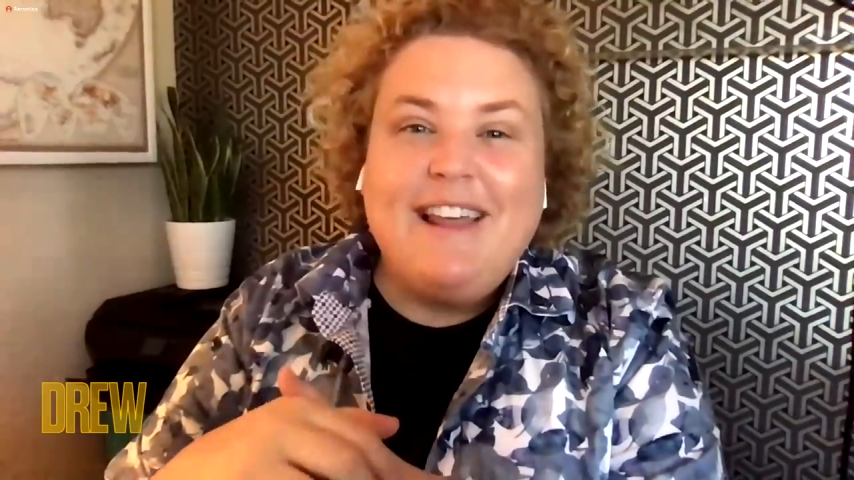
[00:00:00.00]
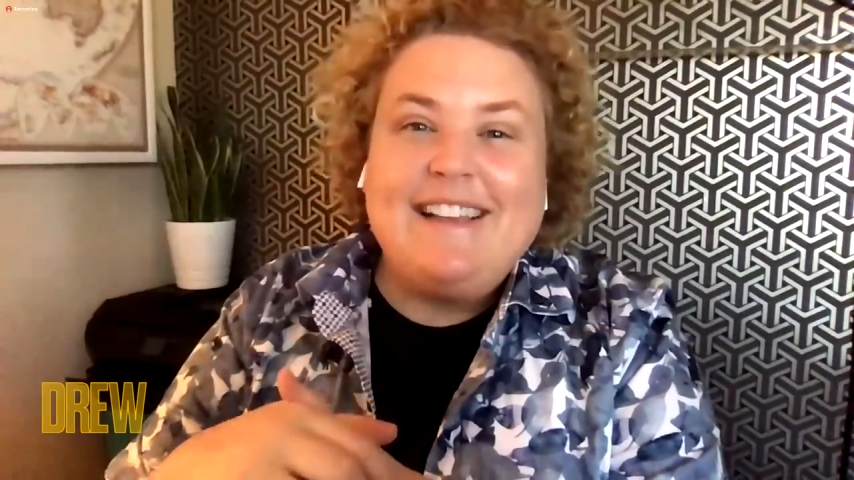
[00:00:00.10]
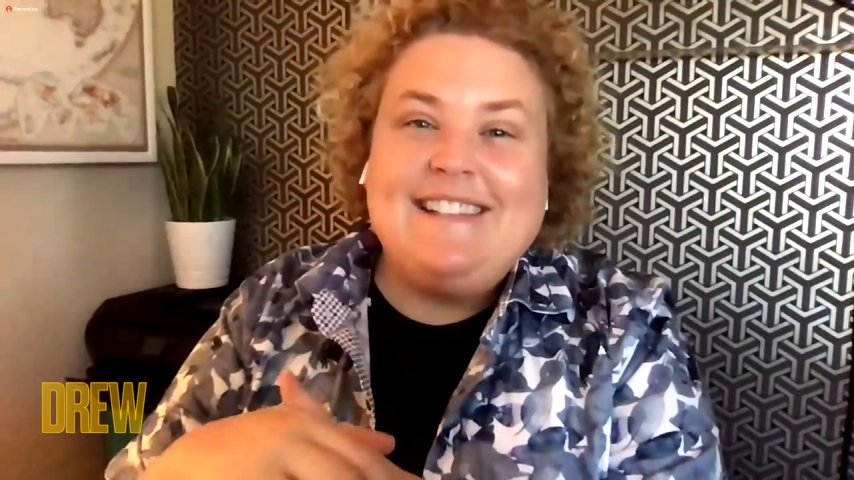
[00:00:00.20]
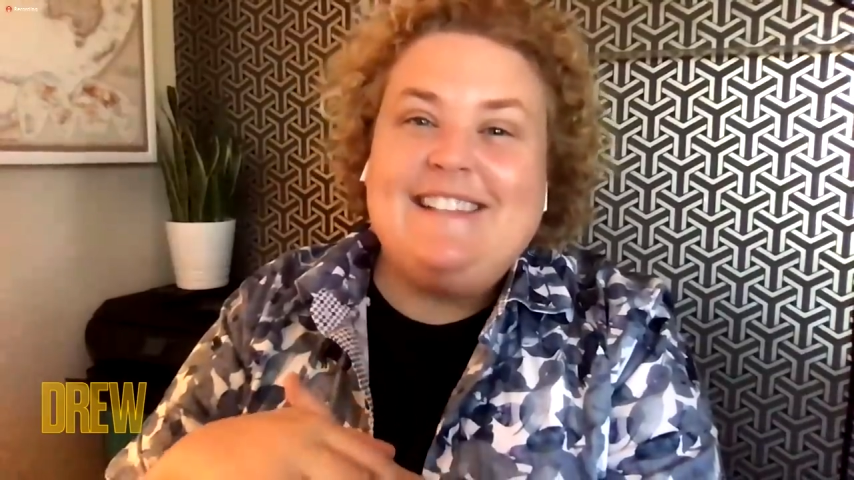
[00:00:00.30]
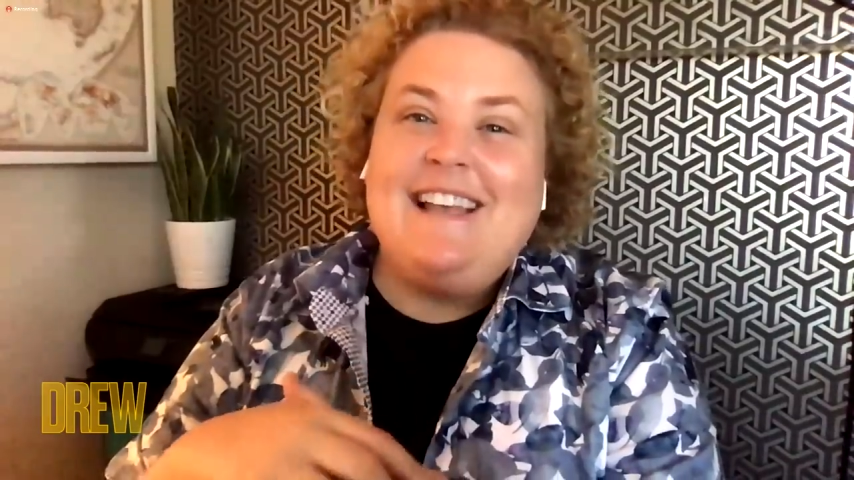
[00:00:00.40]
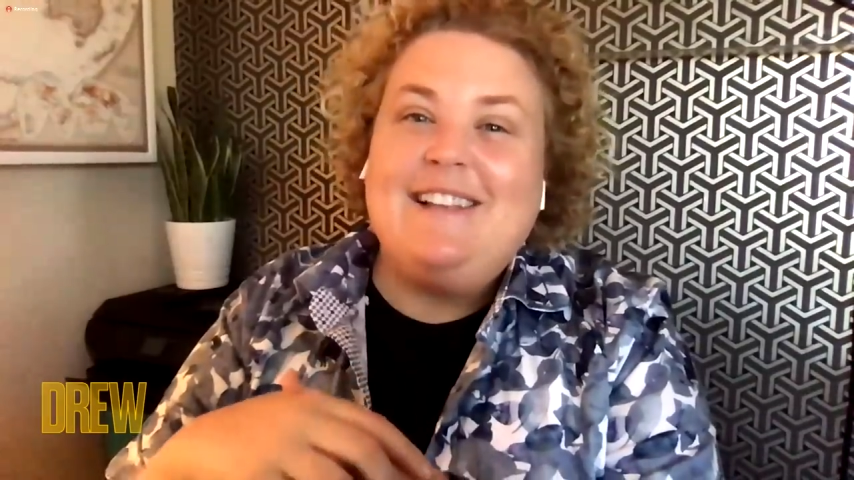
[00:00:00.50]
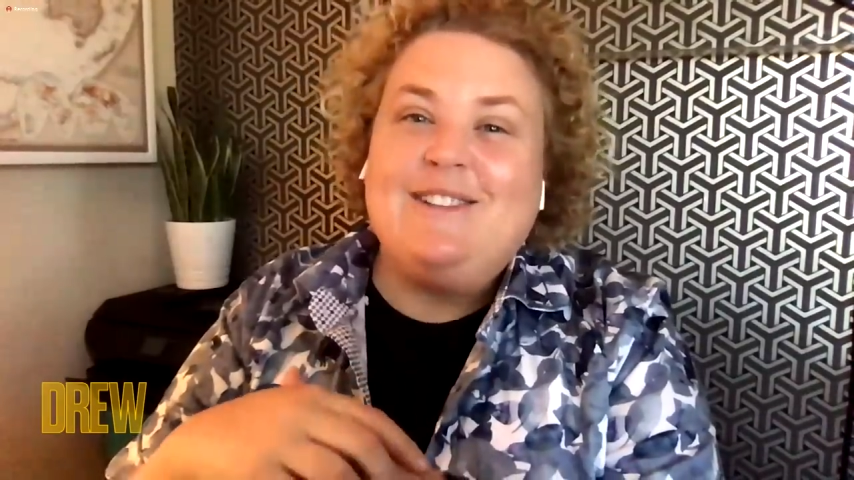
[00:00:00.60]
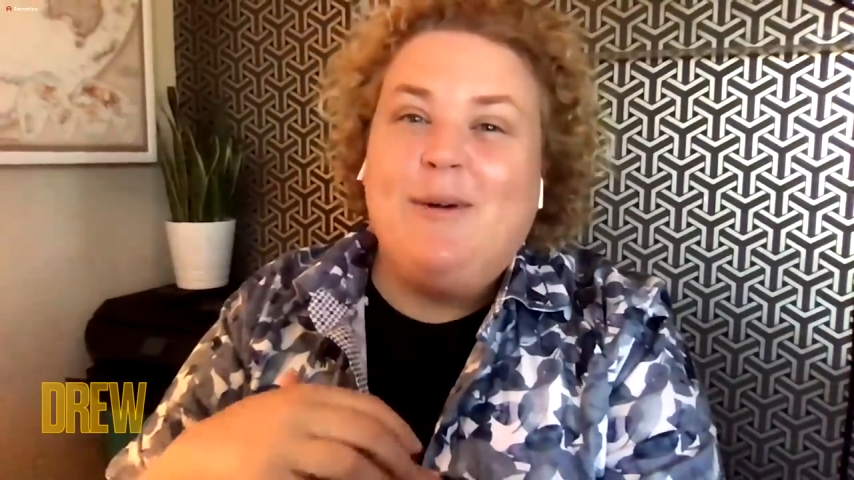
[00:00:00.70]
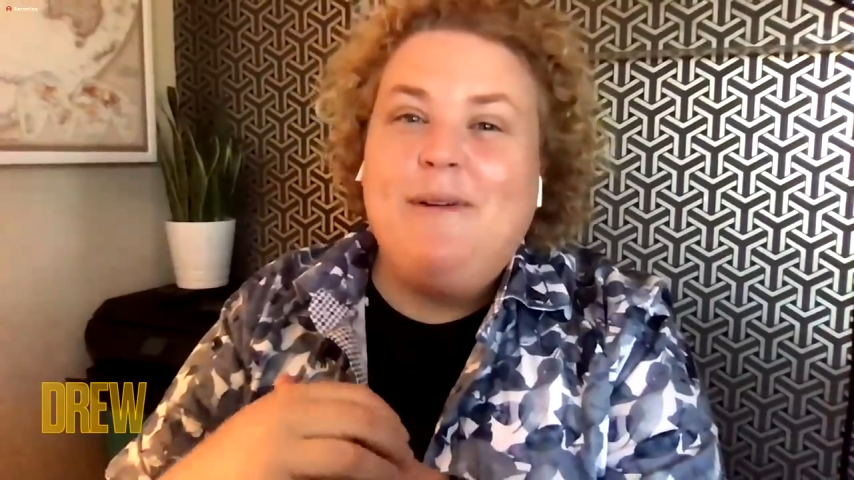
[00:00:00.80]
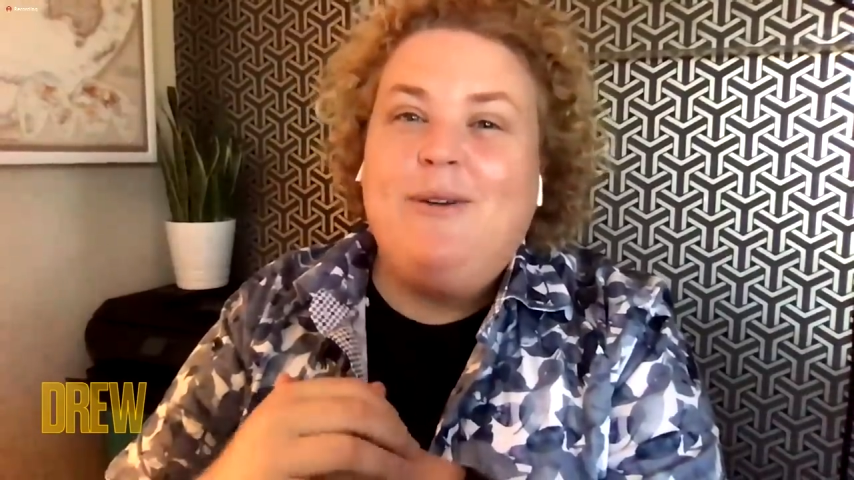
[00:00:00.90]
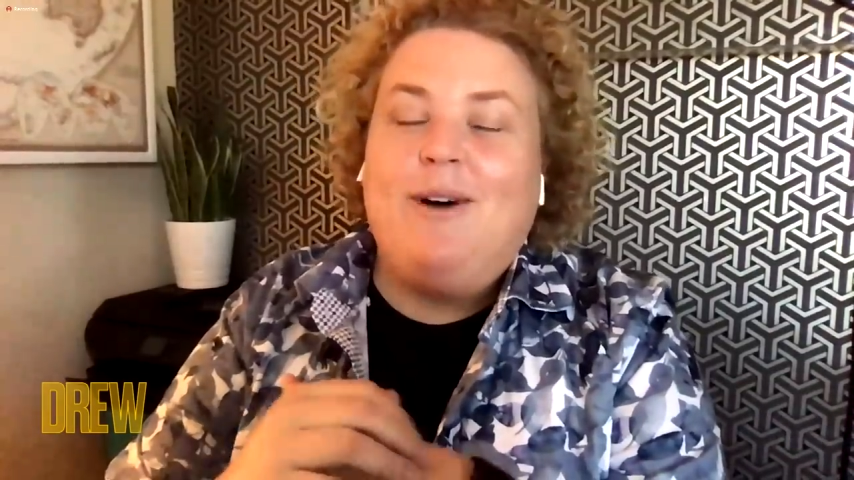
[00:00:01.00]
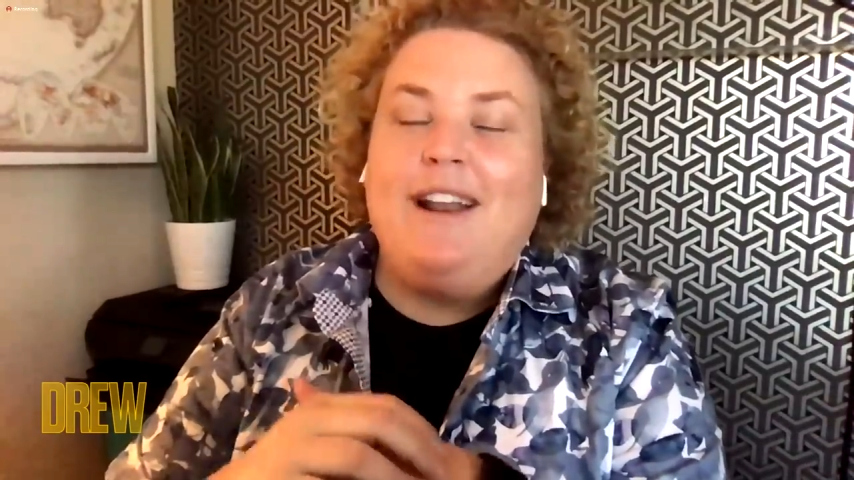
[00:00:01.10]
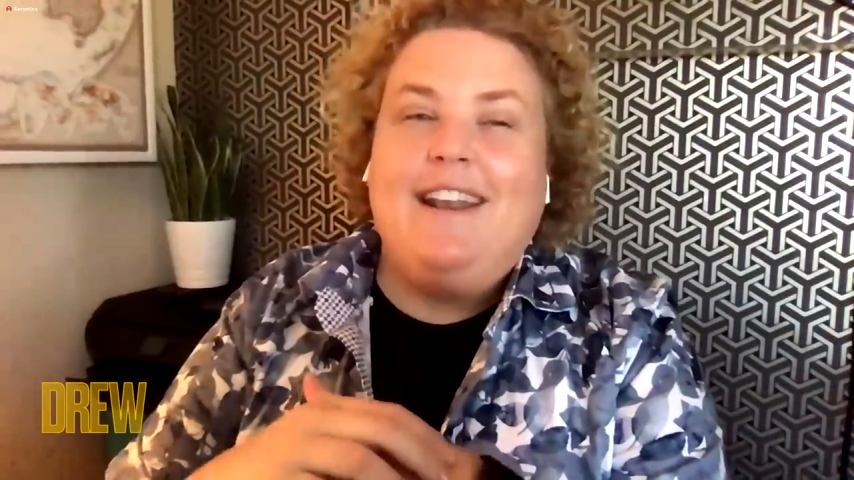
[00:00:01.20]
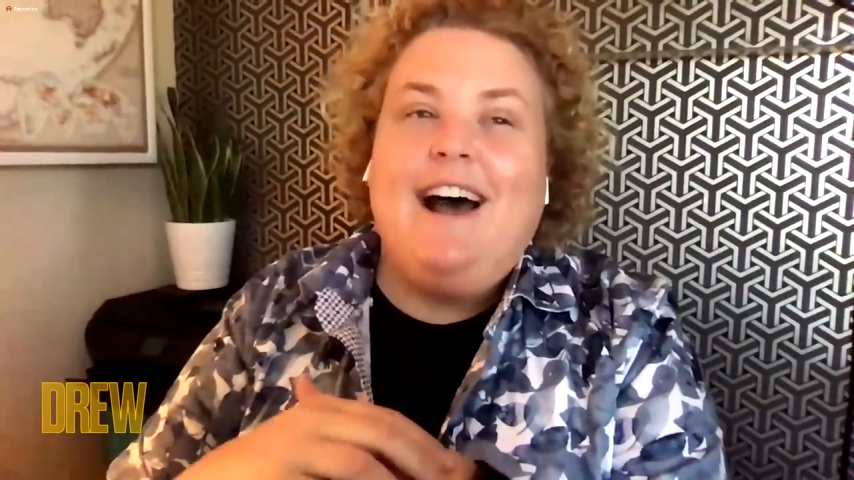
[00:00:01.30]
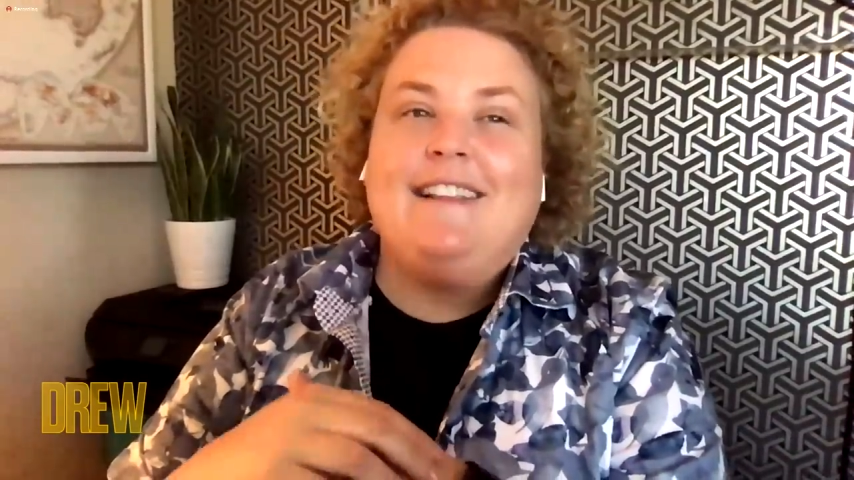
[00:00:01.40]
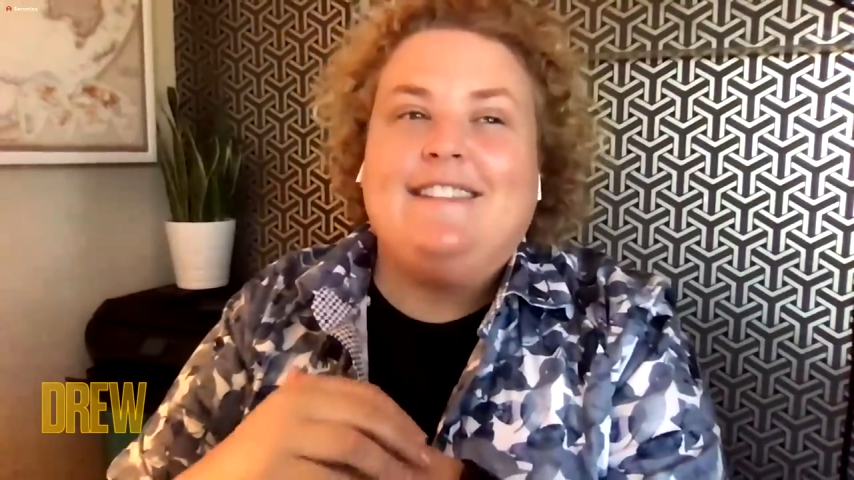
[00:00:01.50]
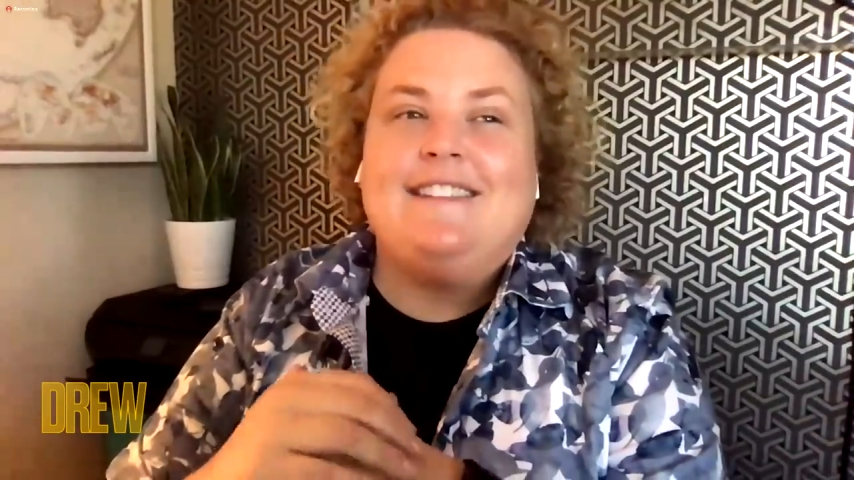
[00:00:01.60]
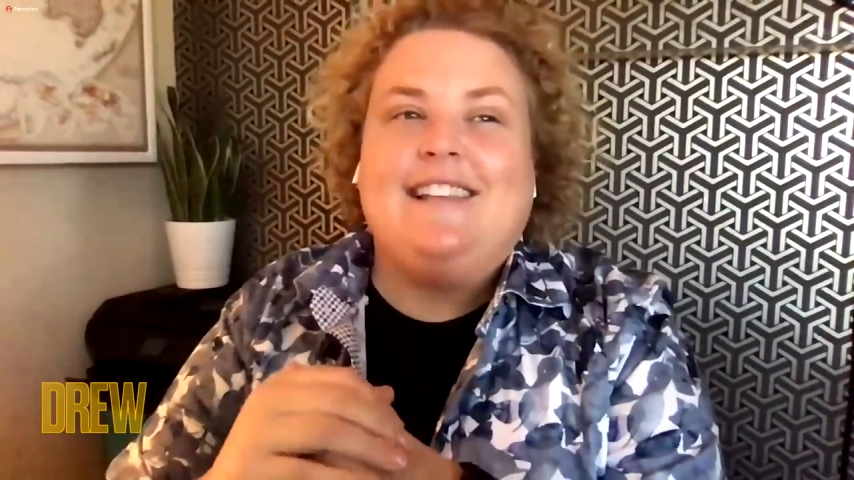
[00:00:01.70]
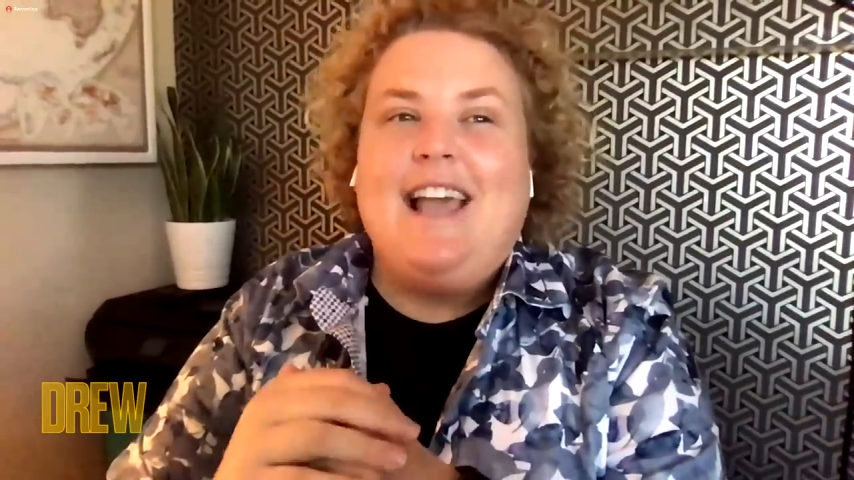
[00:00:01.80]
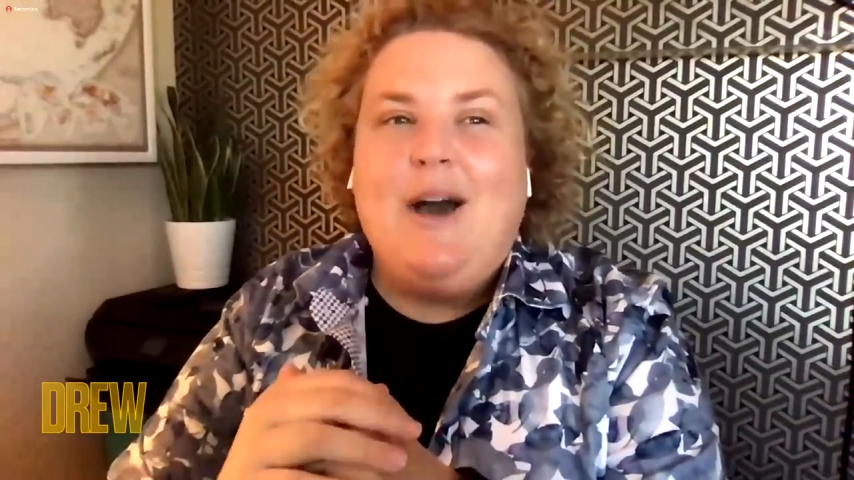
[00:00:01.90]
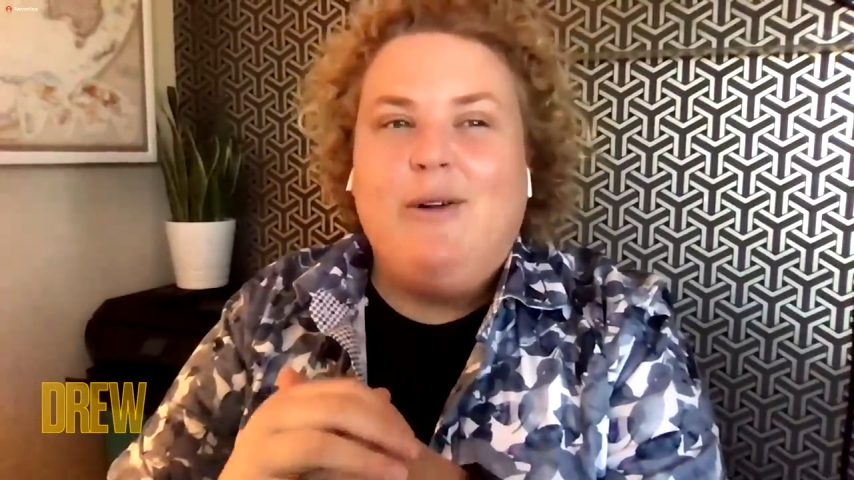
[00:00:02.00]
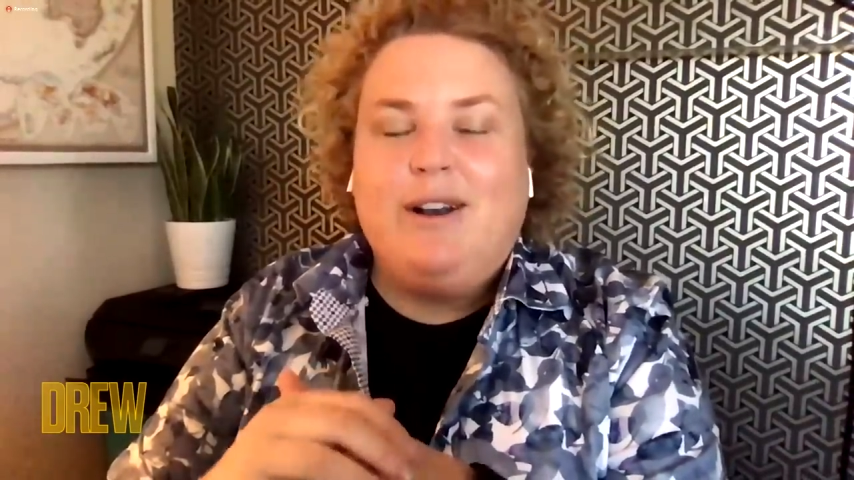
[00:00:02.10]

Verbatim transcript: Well, they they told me what not to say.